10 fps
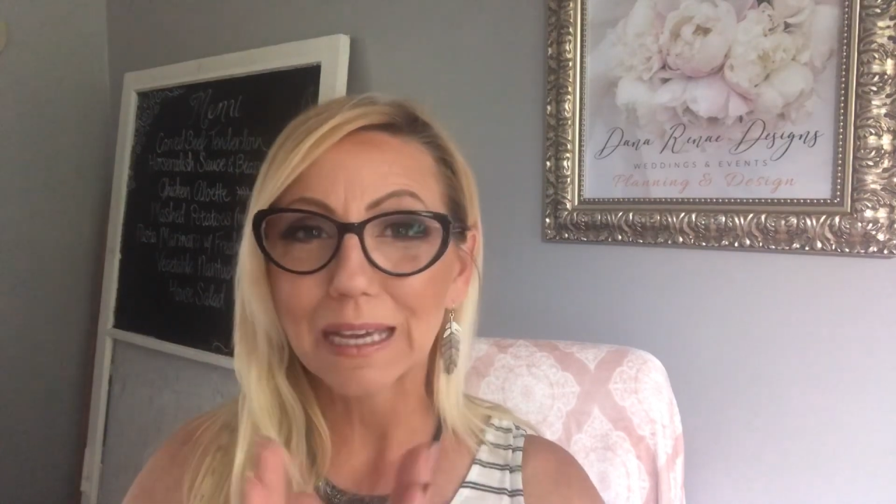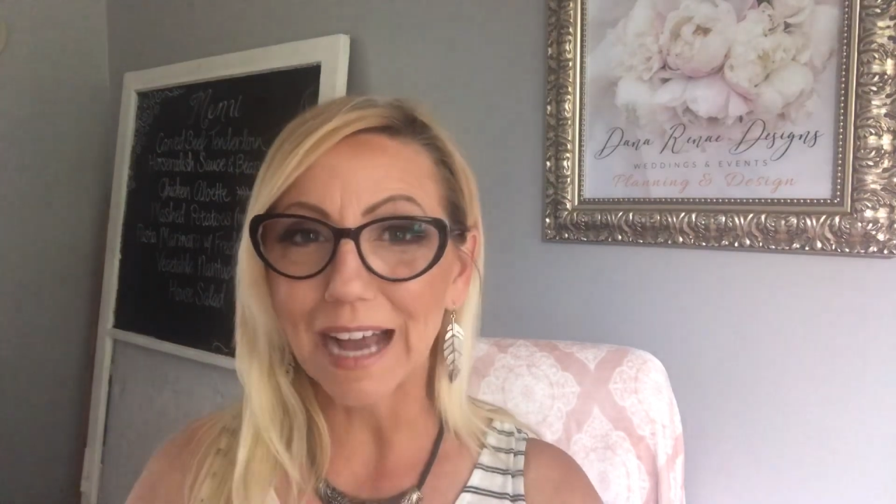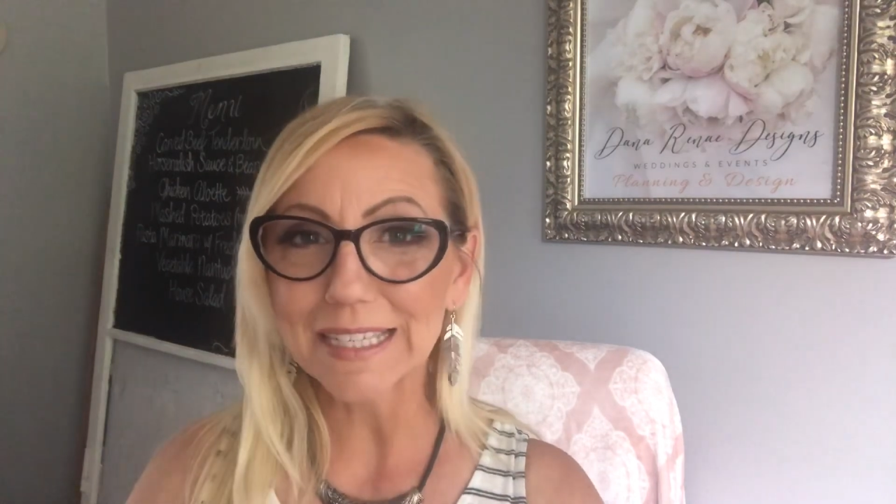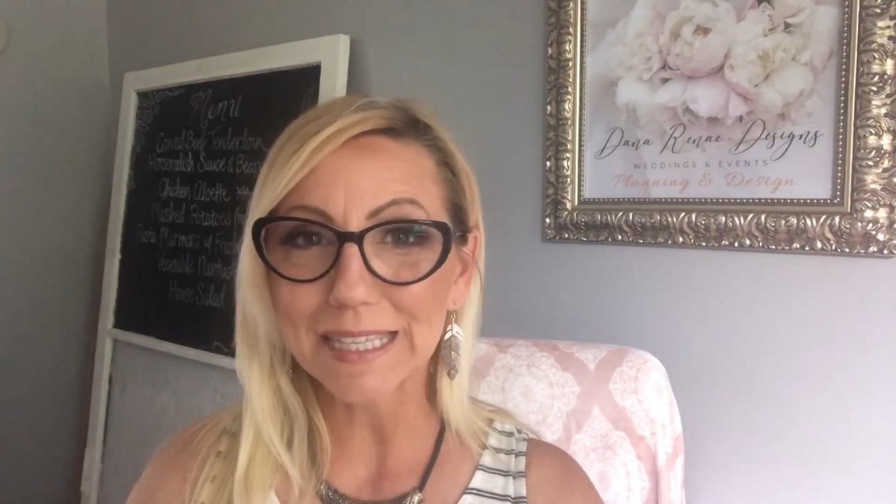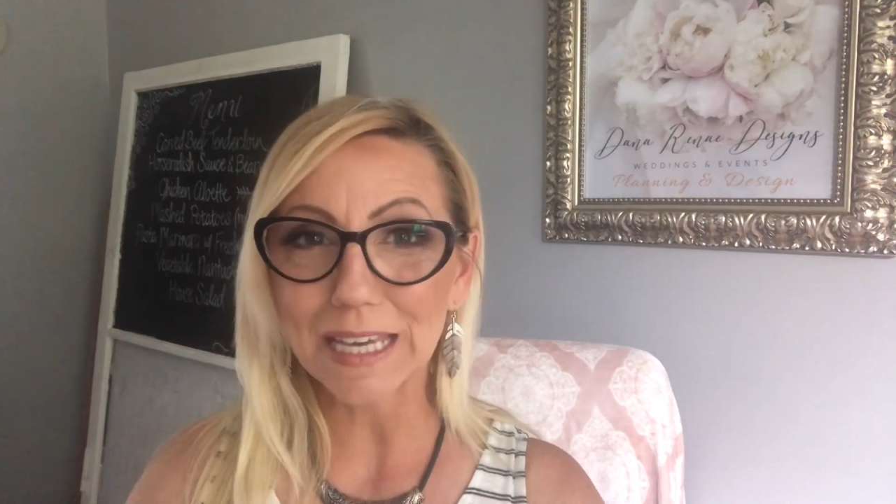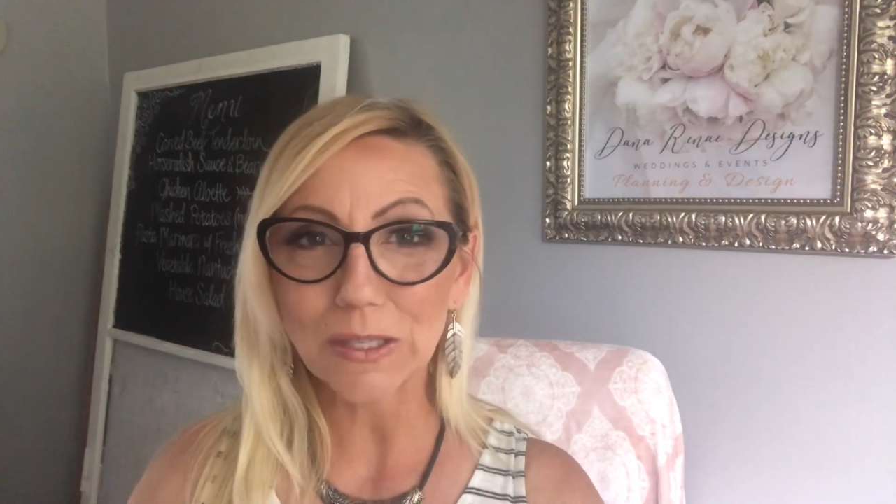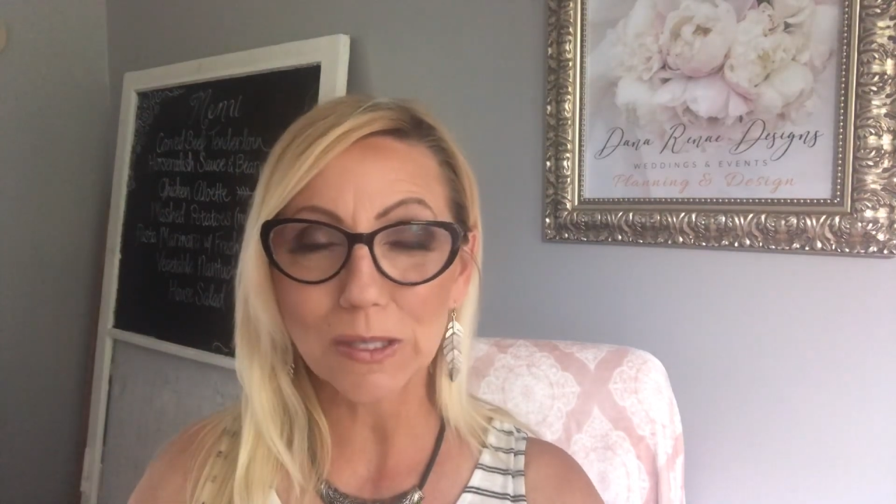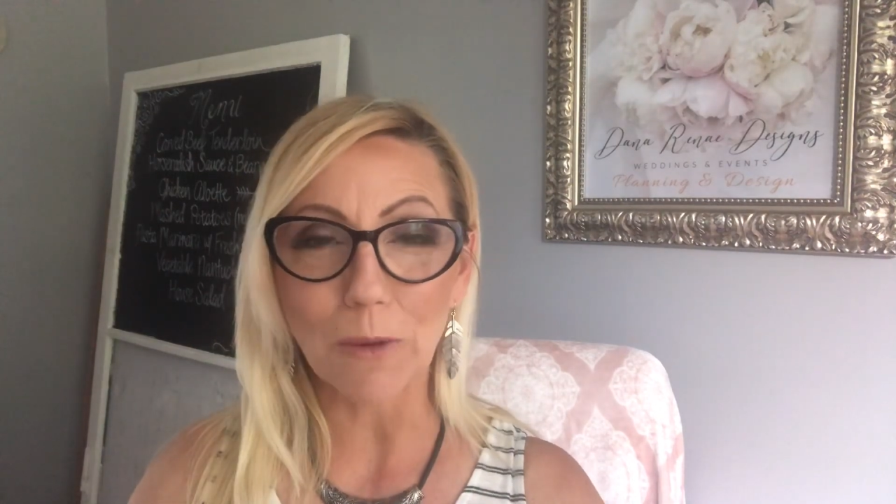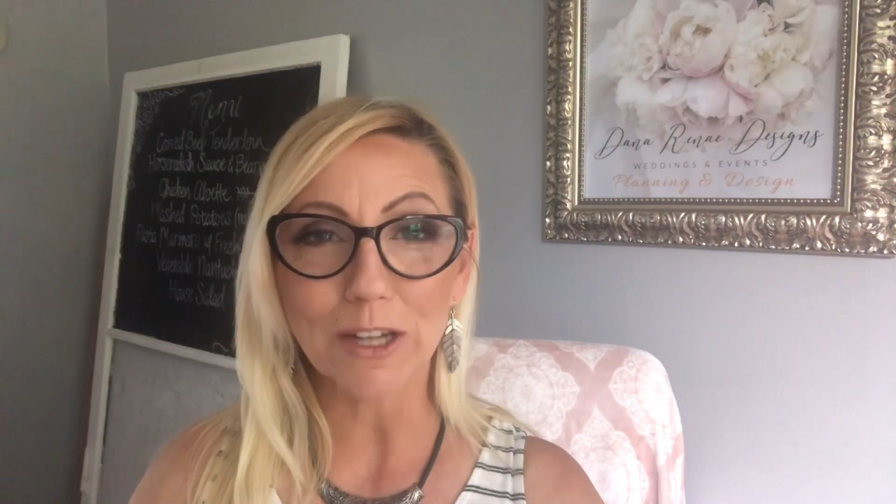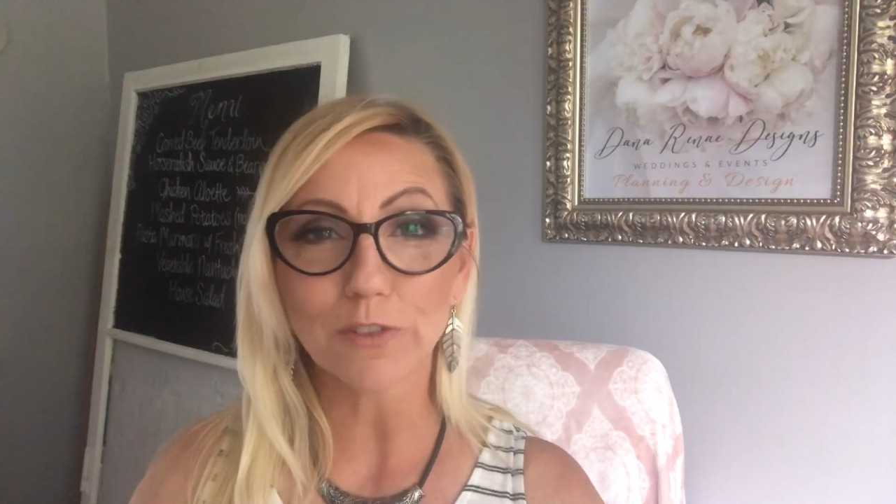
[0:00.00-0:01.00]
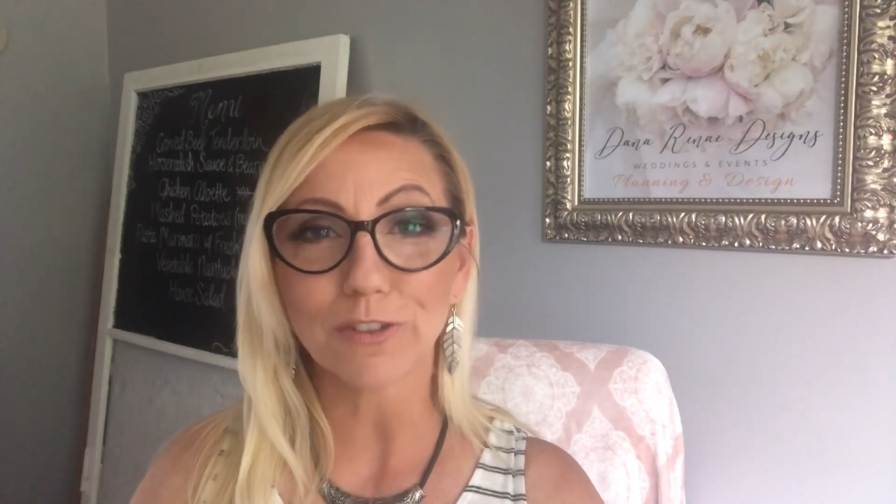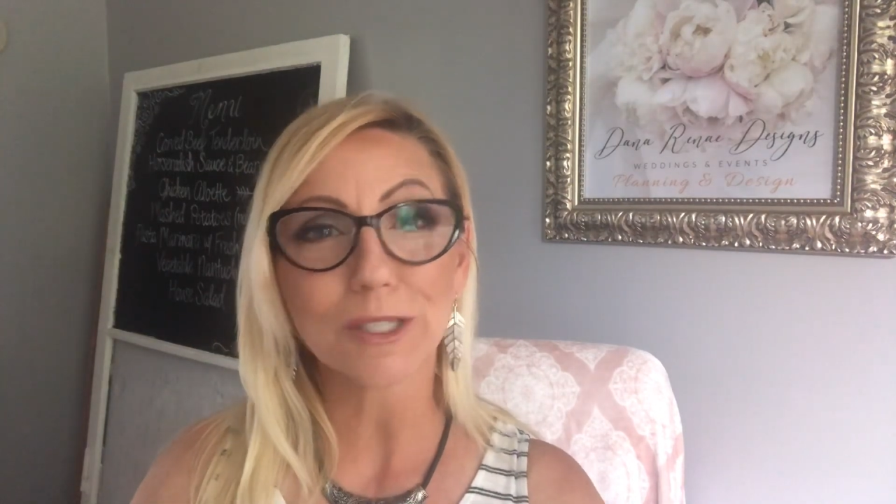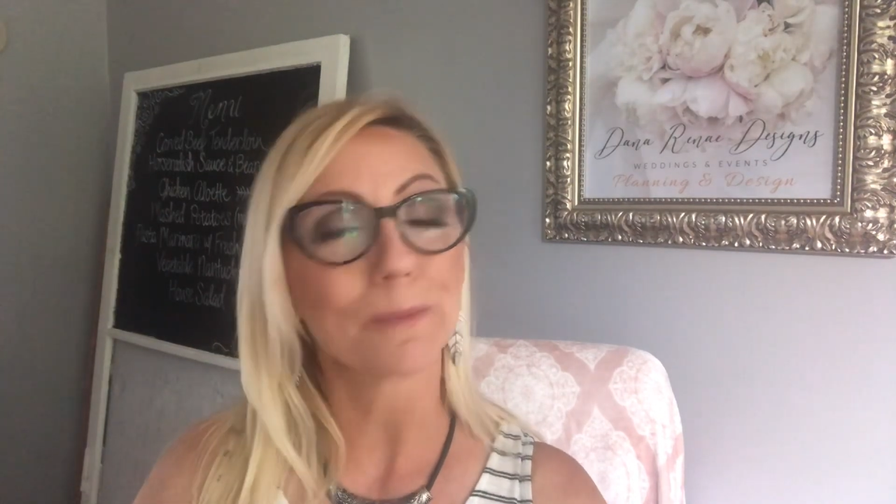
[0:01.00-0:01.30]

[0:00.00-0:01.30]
Guys, thanks so much for